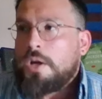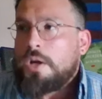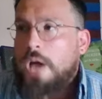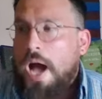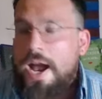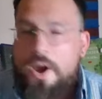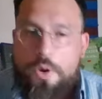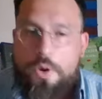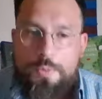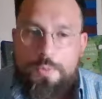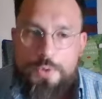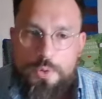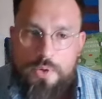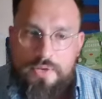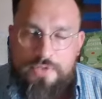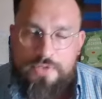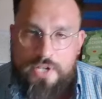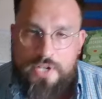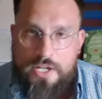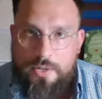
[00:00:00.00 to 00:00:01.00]
I hope you
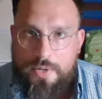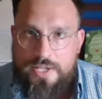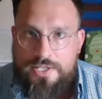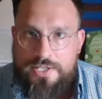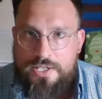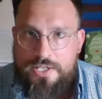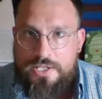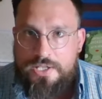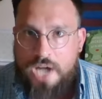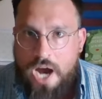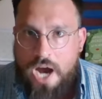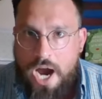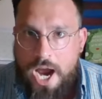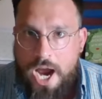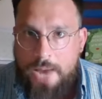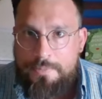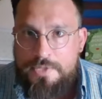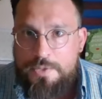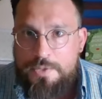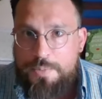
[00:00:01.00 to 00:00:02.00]
live in interesting
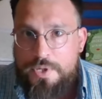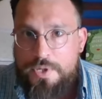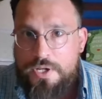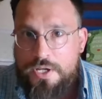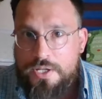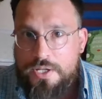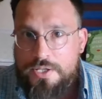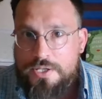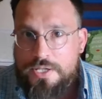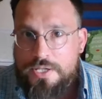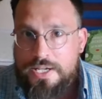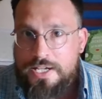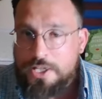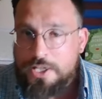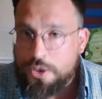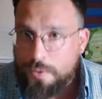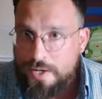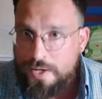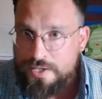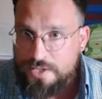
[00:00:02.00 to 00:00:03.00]
times because
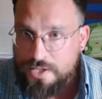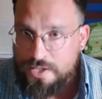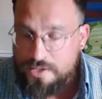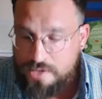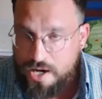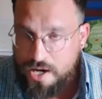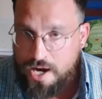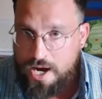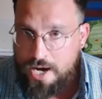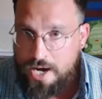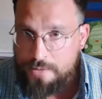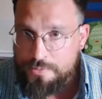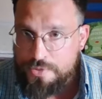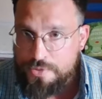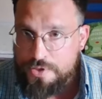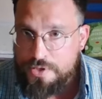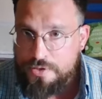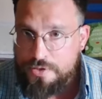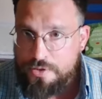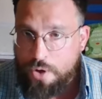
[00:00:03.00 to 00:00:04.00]
interesting
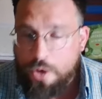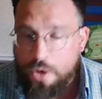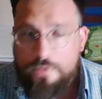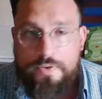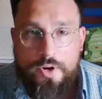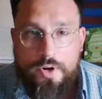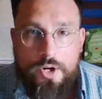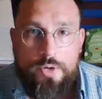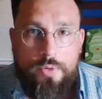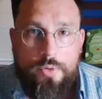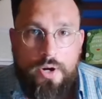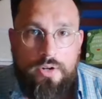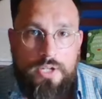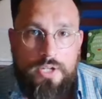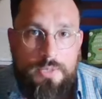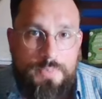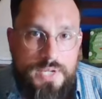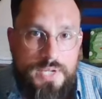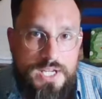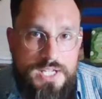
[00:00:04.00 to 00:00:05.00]
times are very
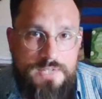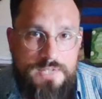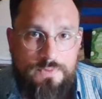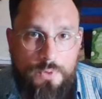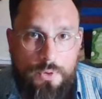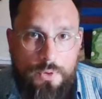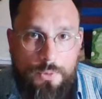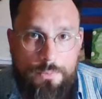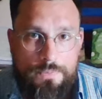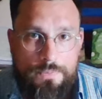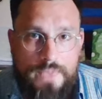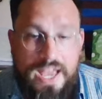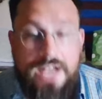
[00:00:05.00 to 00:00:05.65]
rarely peaceful,